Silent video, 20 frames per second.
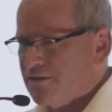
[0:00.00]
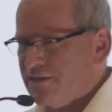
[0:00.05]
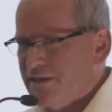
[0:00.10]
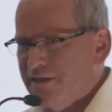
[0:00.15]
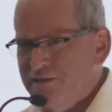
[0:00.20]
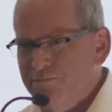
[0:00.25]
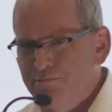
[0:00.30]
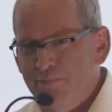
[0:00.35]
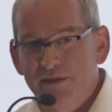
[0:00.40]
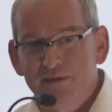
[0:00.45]

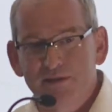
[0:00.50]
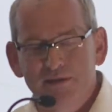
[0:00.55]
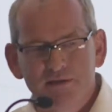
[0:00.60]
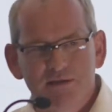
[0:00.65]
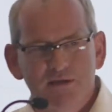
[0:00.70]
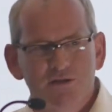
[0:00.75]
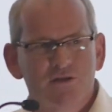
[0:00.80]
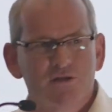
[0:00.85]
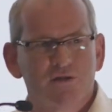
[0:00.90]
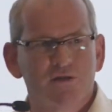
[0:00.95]
skills, building
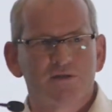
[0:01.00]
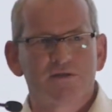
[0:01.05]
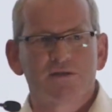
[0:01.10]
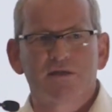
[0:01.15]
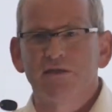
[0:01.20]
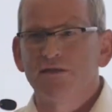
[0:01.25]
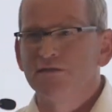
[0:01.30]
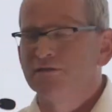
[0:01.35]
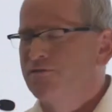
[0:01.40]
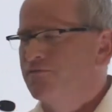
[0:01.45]
digital
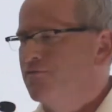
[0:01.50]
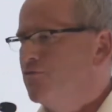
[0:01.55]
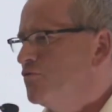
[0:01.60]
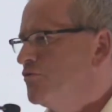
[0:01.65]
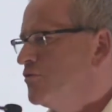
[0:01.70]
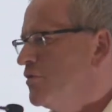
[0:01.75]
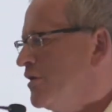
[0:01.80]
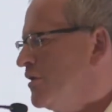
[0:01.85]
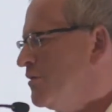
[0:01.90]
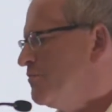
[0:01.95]
skills
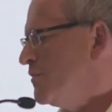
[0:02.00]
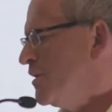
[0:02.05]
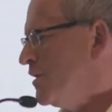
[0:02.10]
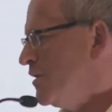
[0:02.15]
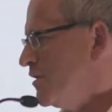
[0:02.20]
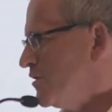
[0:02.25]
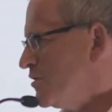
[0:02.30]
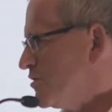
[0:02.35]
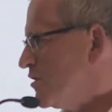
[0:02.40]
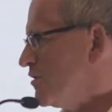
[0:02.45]
for
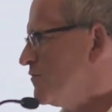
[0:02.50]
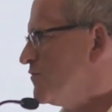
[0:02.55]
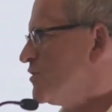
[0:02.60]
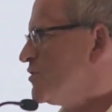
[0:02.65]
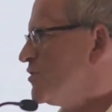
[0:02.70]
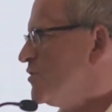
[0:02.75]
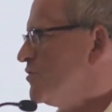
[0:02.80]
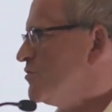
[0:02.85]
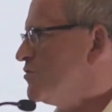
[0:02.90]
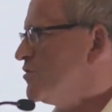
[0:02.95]

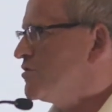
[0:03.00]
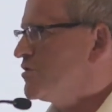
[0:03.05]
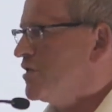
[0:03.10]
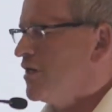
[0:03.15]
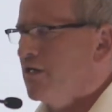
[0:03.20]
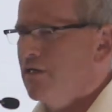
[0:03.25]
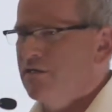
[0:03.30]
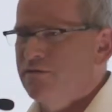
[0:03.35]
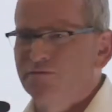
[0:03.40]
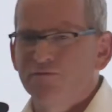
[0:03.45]
service users
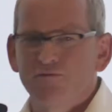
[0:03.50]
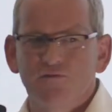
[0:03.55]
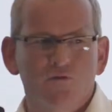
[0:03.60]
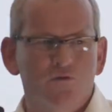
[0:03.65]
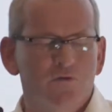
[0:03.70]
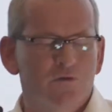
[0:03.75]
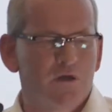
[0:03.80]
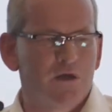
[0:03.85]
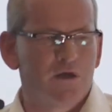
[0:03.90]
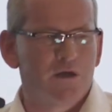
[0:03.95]
and
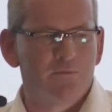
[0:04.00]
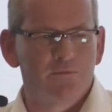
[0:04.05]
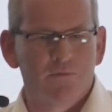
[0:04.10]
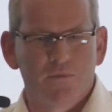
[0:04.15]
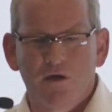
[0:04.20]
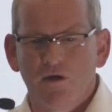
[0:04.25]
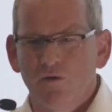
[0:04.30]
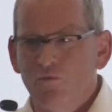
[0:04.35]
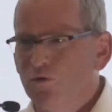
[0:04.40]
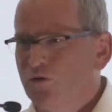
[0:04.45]
for
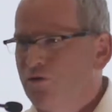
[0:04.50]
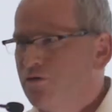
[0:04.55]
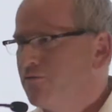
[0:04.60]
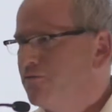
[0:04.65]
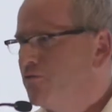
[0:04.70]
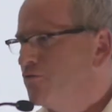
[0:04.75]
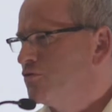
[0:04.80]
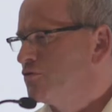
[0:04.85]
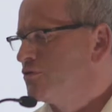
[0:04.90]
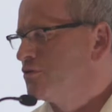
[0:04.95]
our
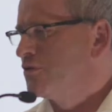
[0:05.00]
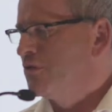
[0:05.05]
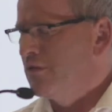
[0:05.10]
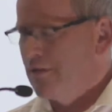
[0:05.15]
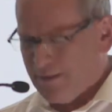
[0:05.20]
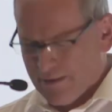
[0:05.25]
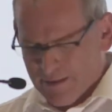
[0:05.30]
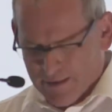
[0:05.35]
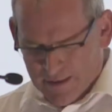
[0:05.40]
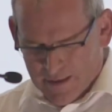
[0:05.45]
workforce.
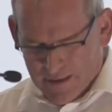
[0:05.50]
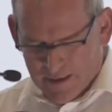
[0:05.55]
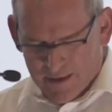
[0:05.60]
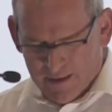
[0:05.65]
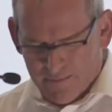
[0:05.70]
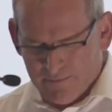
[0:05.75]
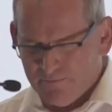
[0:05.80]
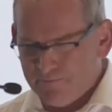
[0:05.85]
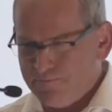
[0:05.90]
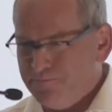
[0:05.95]

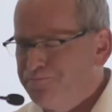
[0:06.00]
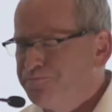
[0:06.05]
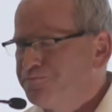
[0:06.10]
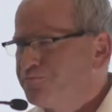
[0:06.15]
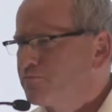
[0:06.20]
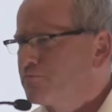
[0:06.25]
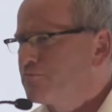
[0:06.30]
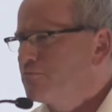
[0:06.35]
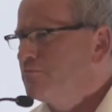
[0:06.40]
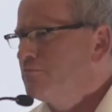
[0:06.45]
And
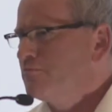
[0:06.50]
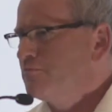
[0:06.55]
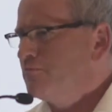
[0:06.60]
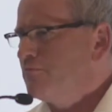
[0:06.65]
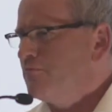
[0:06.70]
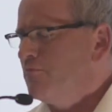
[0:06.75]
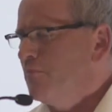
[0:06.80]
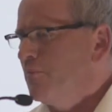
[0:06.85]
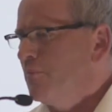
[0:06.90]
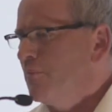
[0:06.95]

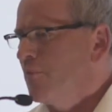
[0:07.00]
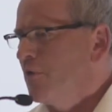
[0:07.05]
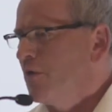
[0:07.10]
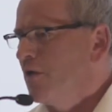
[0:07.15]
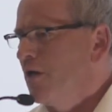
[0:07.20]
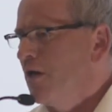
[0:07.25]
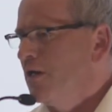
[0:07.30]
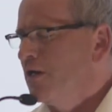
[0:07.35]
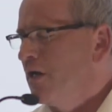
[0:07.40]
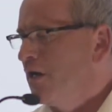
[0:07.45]

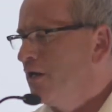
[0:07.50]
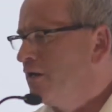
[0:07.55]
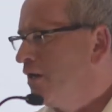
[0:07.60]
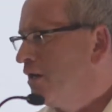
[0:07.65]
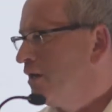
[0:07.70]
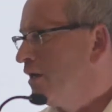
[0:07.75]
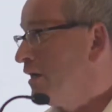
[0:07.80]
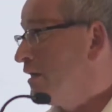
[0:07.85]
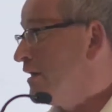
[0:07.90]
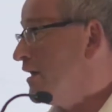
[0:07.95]

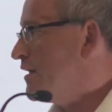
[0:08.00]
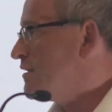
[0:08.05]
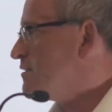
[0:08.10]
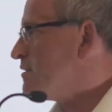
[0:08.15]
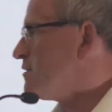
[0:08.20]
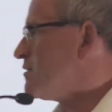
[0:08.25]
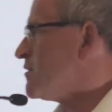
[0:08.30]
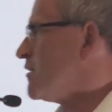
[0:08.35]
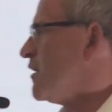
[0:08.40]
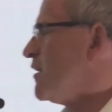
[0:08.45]
I guess